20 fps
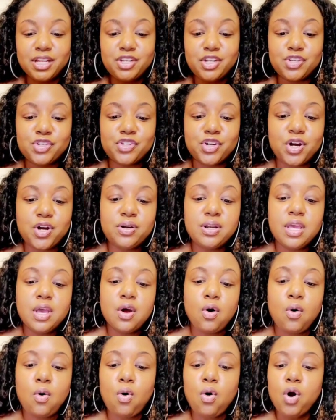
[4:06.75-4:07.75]
dessert,
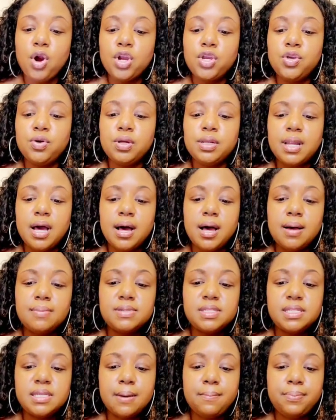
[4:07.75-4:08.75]
or you
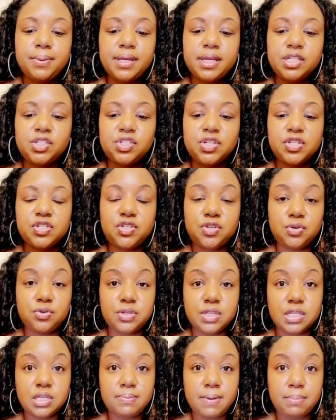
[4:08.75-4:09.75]
can simply just
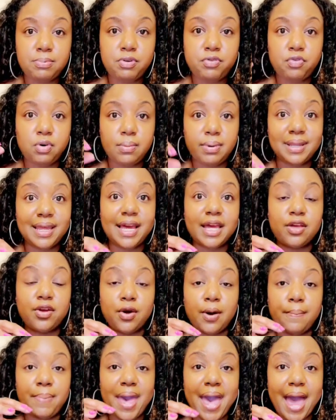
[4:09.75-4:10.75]
use it to be able to formulate
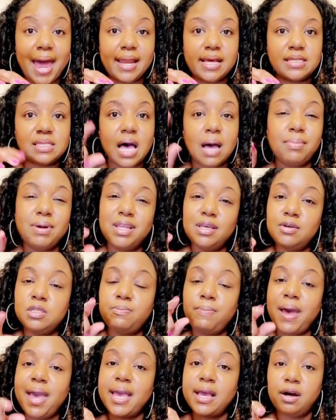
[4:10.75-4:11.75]
your patties. I'm going to
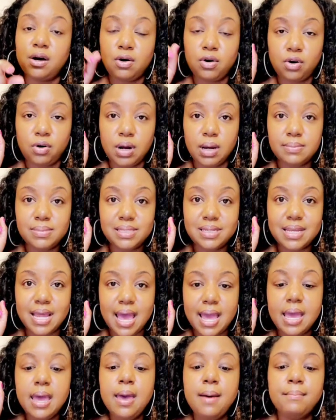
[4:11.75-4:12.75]
use panko crumbs
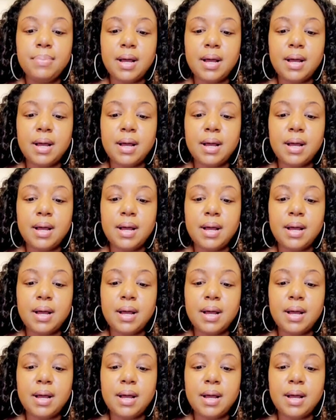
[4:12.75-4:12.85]
today,